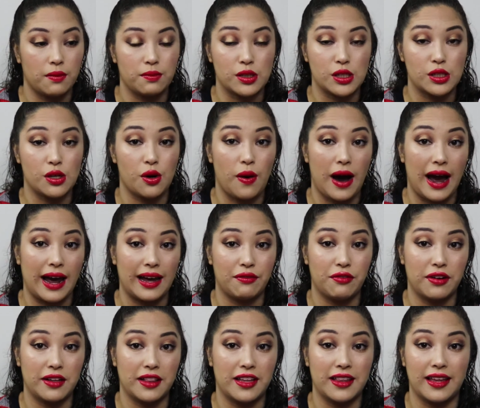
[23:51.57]
So I
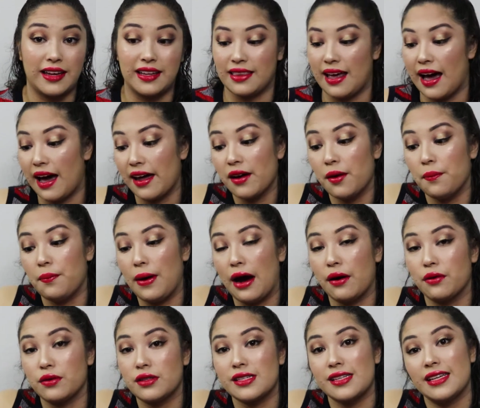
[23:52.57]
really like that
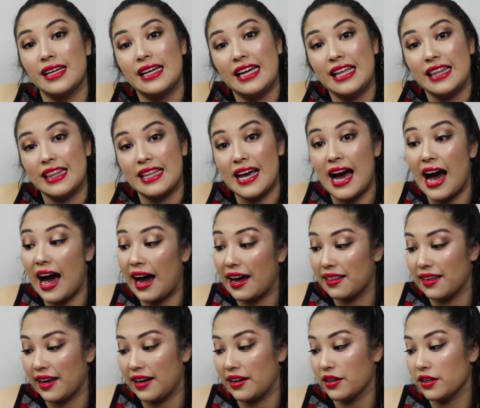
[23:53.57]
about the
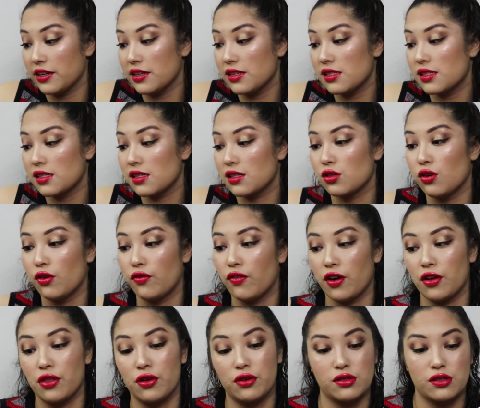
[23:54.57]
highlighters. So
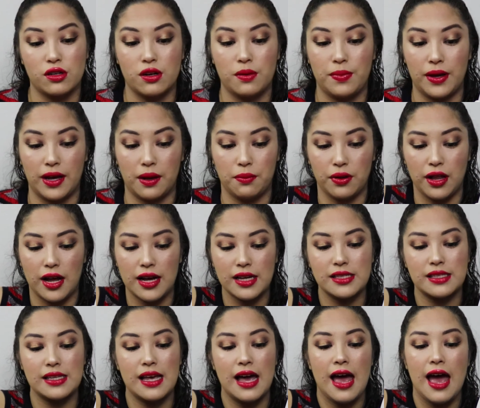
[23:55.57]
far, those are a big
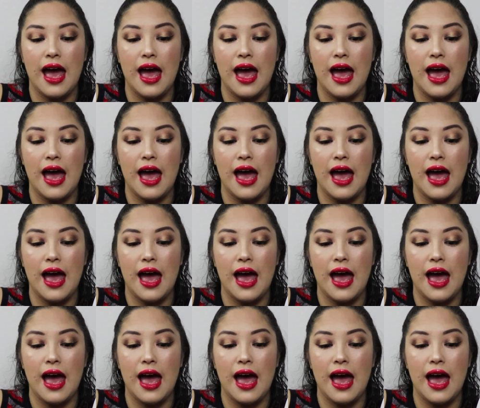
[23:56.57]
plus.